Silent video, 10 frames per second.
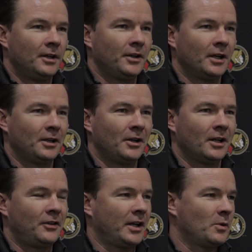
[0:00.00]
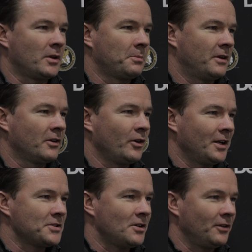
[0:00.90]
you gotta take it with a bit of a
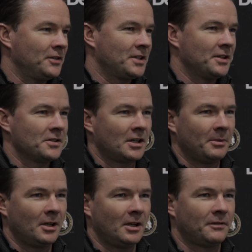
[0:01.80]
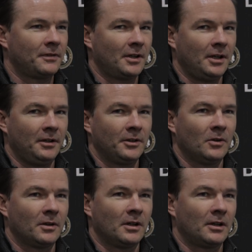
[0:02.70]
grain of salt. These kids are coming off, you
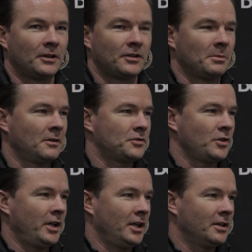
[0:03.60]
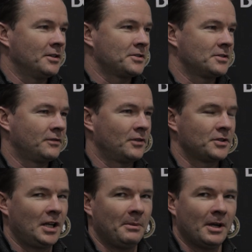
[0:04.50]
know, a summer of training, and this is their
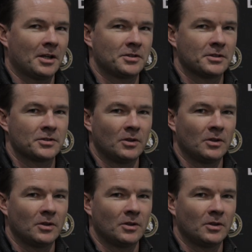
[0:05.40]
first game action.